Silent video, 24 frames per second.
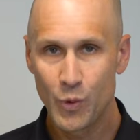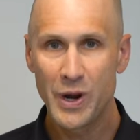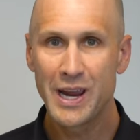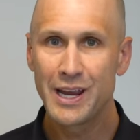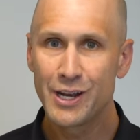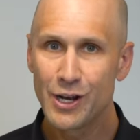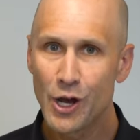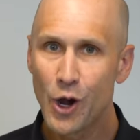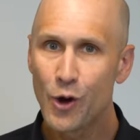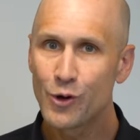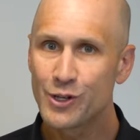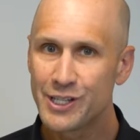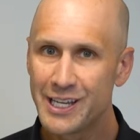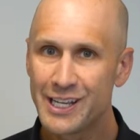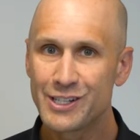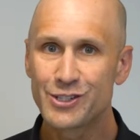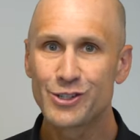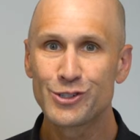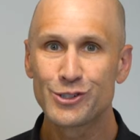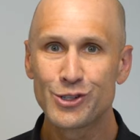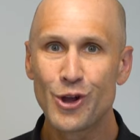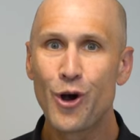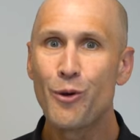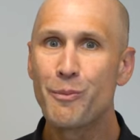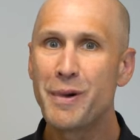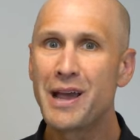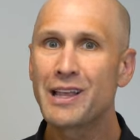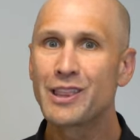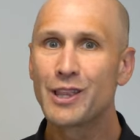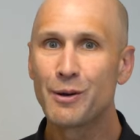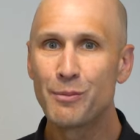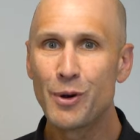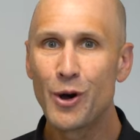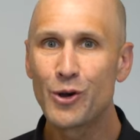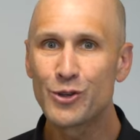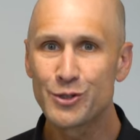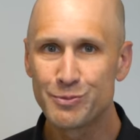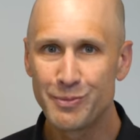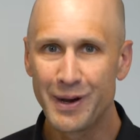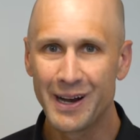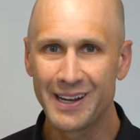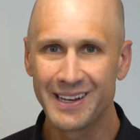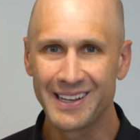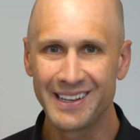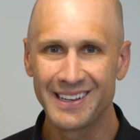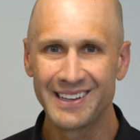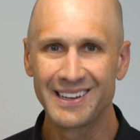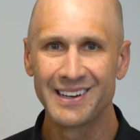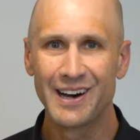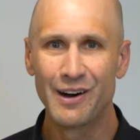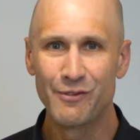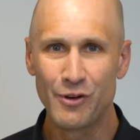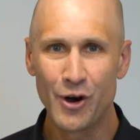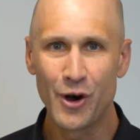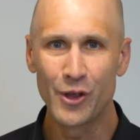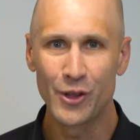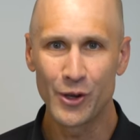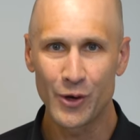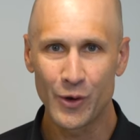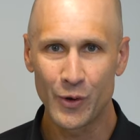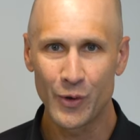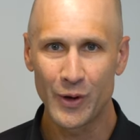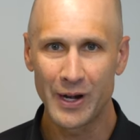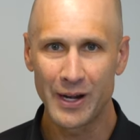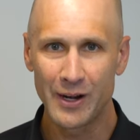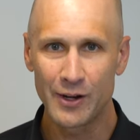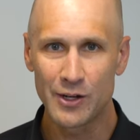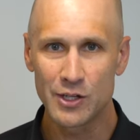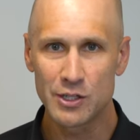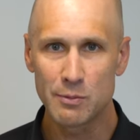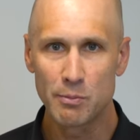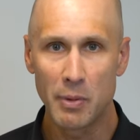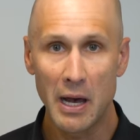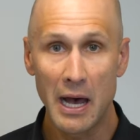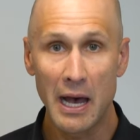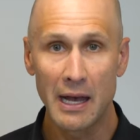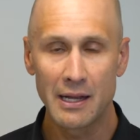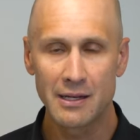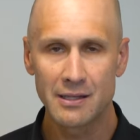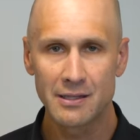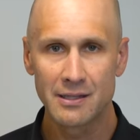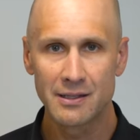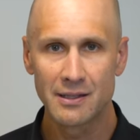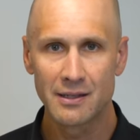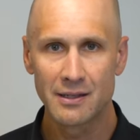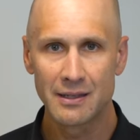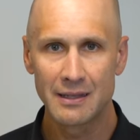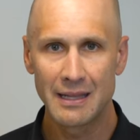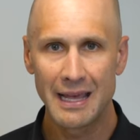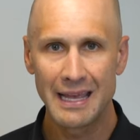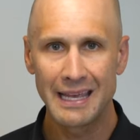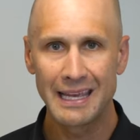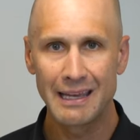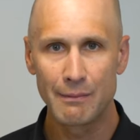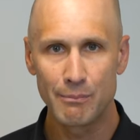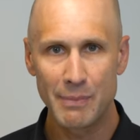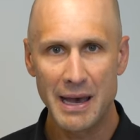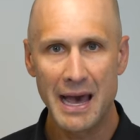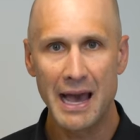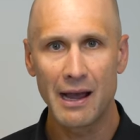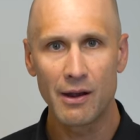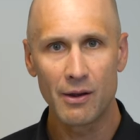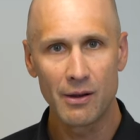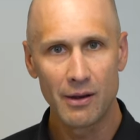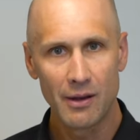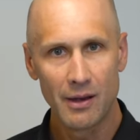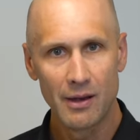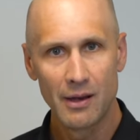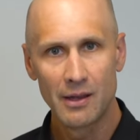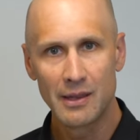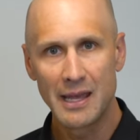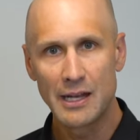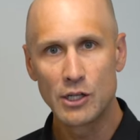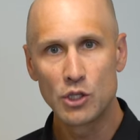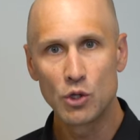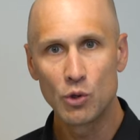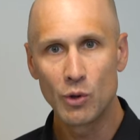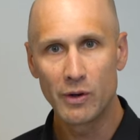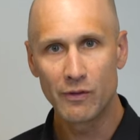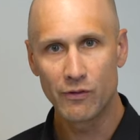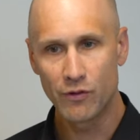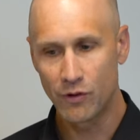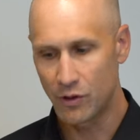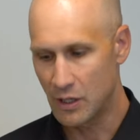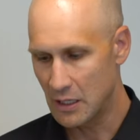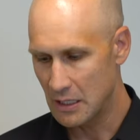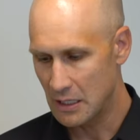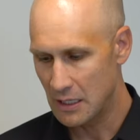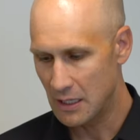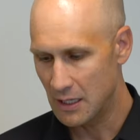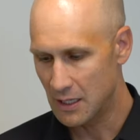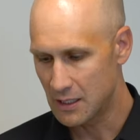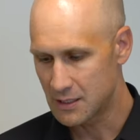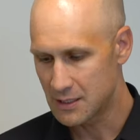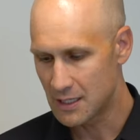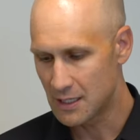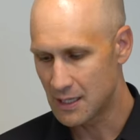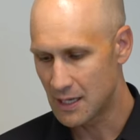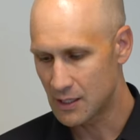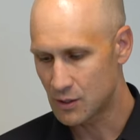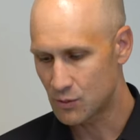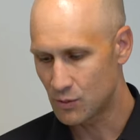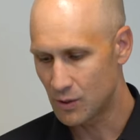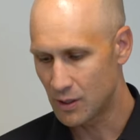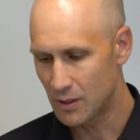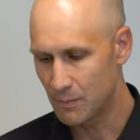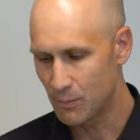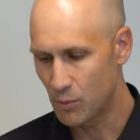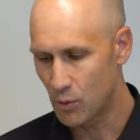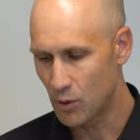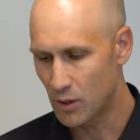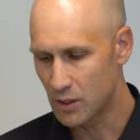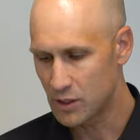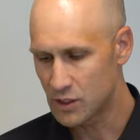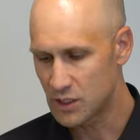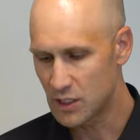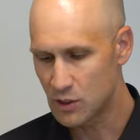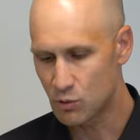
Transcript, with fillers: We know teachers don't make the most money of all the careers, but they get back they do it for the kids, and that's really important.